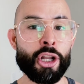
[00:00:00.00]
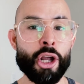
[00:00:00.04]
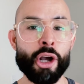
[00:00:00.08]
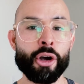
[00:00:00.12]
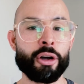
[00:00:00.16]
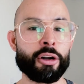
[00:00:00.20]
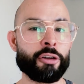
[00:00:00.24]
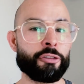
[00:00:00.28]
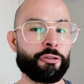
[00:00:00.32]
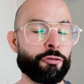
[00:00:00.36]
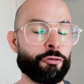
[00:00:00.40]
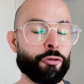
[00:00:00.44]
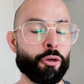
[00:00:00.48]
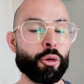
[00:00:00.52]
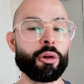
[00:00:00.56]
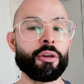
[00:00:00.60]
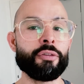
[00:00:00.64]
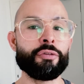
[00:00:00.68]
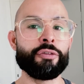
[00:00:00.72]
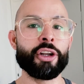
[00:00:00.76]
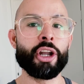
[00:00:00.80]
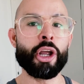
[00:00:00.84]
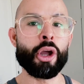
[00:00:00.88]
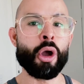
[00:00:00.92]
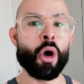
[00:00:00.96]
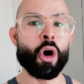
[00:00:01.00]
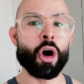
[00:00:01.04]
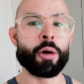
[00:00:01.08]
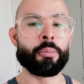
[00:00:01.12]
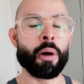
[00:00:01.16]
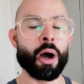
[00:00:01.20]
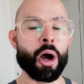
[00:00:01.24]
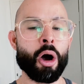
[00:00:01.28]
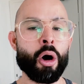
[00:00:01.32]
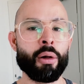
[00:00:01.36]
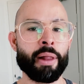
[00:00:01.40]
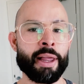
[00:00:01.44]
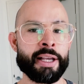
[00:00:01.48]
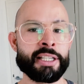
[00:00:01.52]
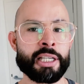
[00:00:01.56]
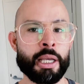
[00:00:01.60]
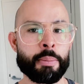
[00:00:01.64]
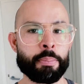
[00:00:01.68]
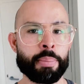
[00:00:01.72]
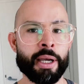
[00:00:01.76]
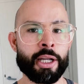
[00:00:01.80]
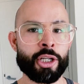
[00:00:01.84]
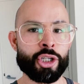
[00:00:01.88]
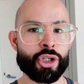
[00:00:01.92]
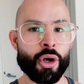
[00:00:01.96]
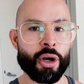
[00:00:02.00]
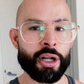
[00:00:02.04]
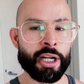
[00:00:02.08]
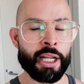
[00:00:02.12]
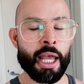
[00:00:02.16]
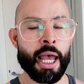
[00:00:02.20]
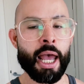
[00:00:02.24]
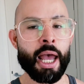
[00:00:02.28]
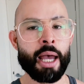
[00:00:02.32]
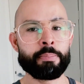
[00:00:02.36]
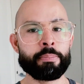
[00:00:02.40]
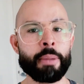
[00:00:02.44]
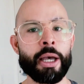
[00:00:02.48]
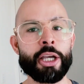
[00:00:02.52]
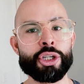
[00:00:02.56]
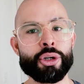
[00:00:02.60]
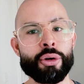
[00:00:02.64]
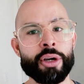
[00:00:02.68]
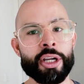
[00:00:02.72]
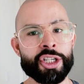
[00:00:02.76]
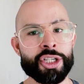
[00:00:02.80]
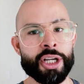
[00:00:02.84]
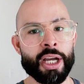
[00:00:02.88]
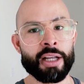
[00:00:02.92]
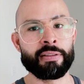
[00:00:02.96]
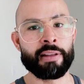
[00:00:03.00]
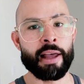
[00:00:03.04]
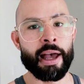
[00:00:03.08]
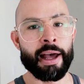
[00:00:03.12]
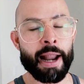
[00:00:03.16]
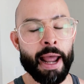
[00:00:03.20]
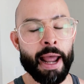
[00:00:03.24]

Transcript: I've got a full video on my whole SMP journey. Make sure you check that